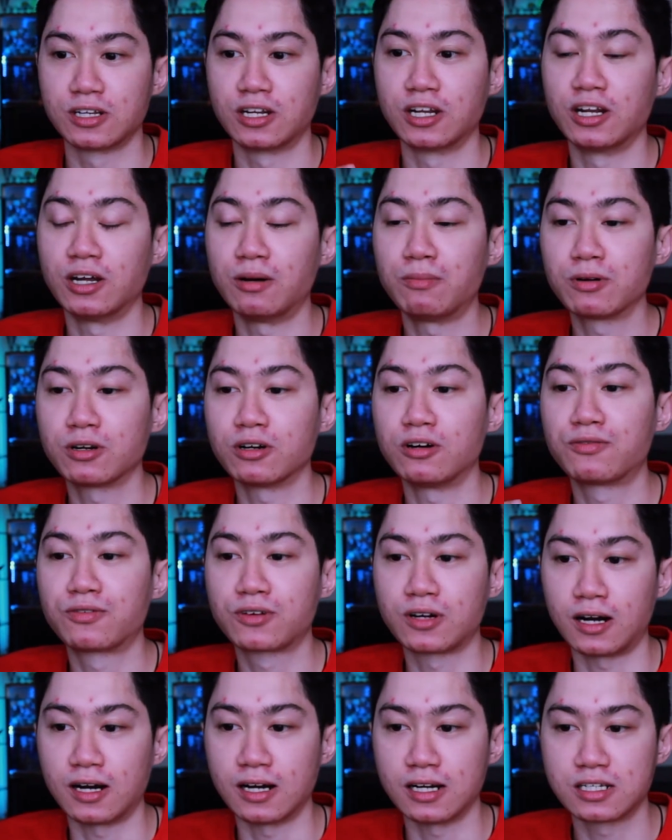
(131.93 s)
So the number of
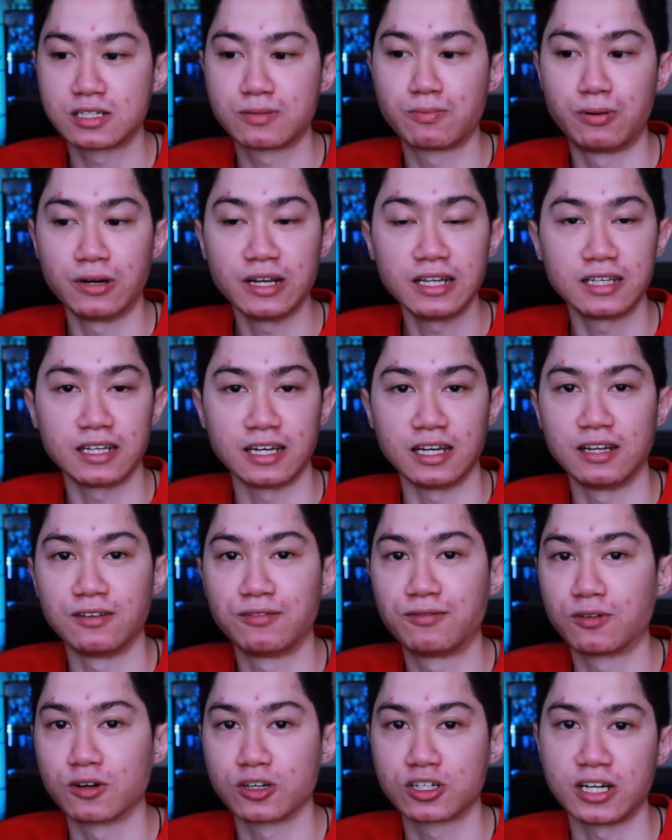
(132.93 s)
cards printed
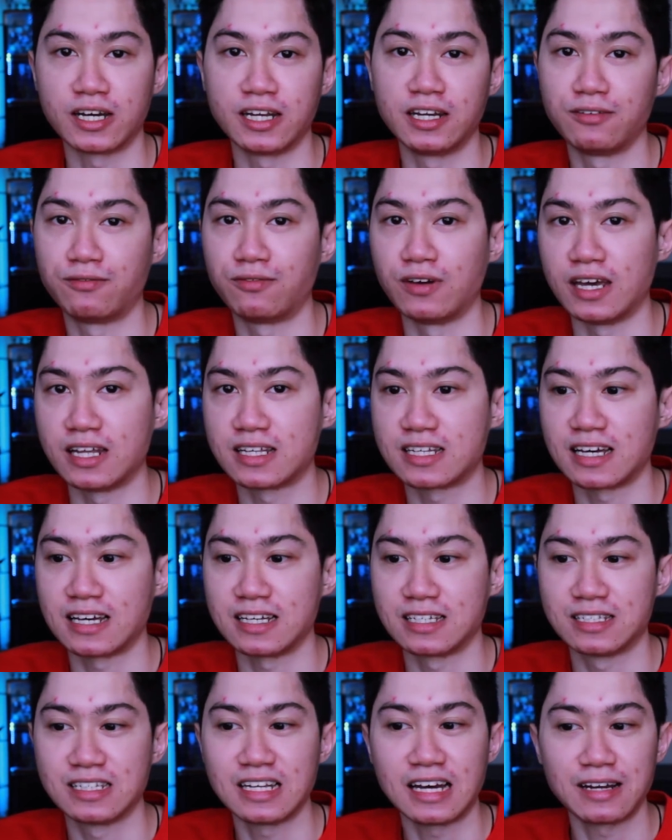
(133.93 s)
for Shining Fates
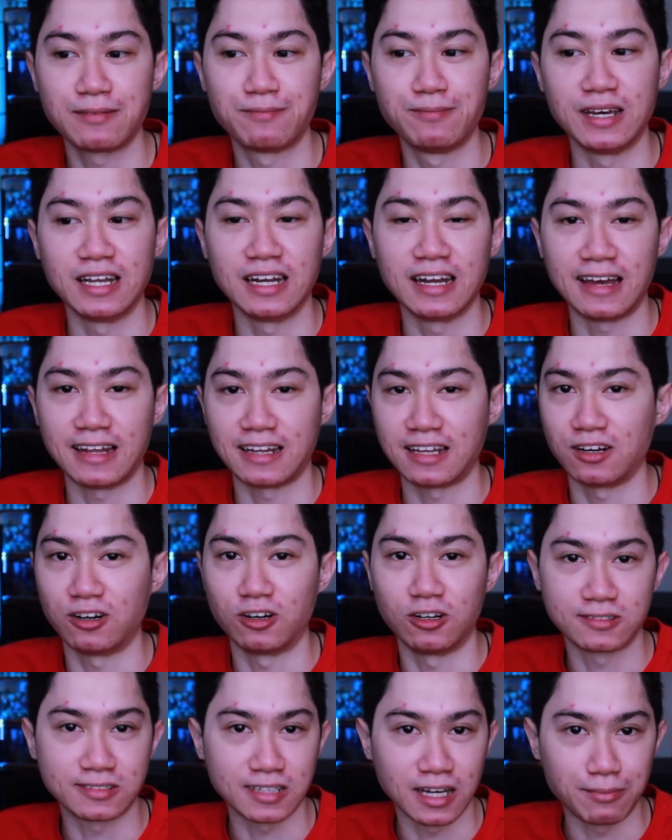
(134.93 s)
has not been at an
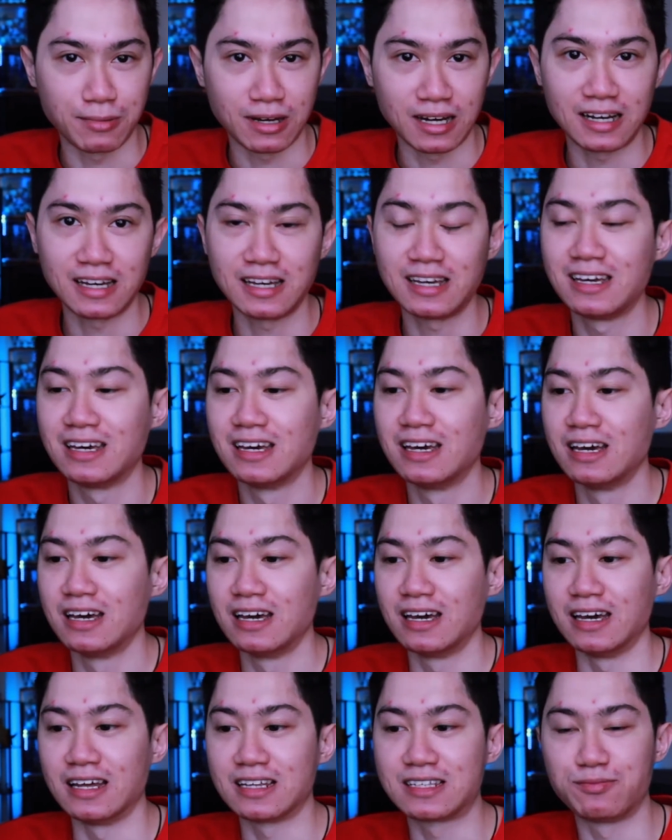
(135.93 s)
all-time high.
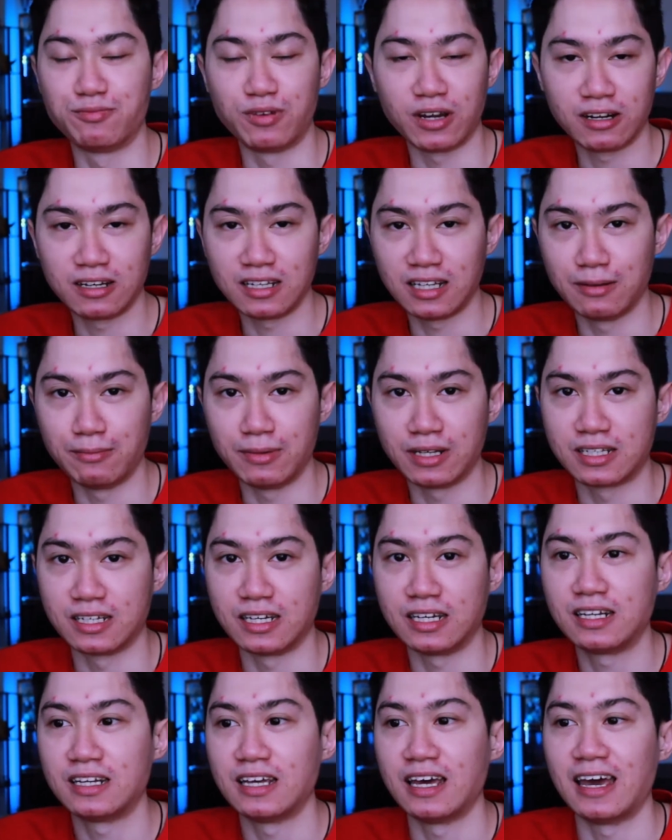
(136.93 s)
It's very
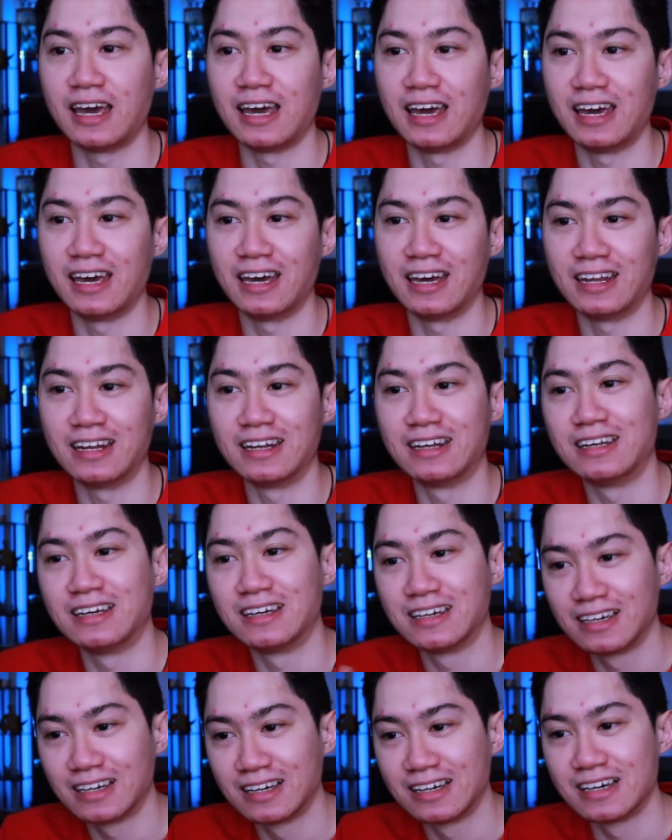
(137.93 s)
limited, and
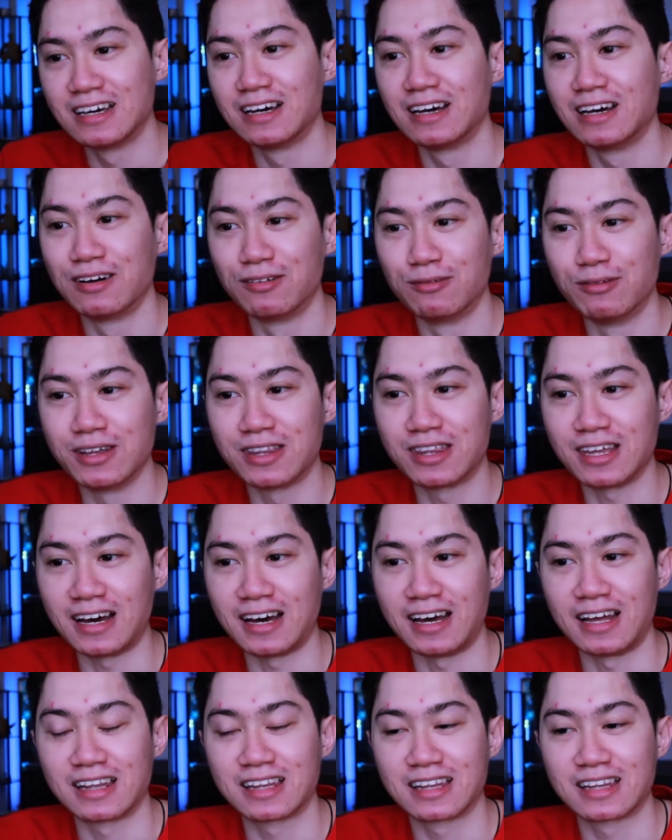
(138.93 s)
with
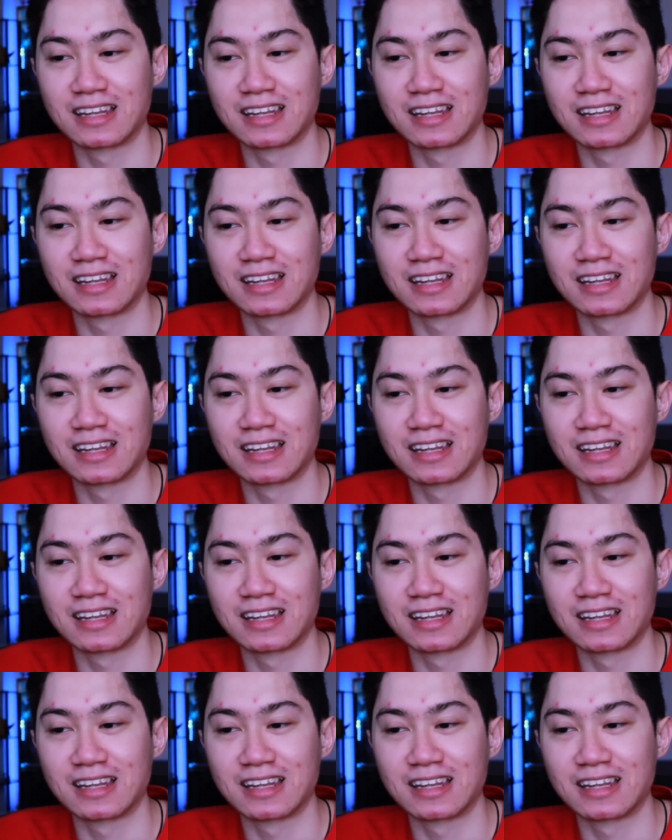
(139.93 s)
that,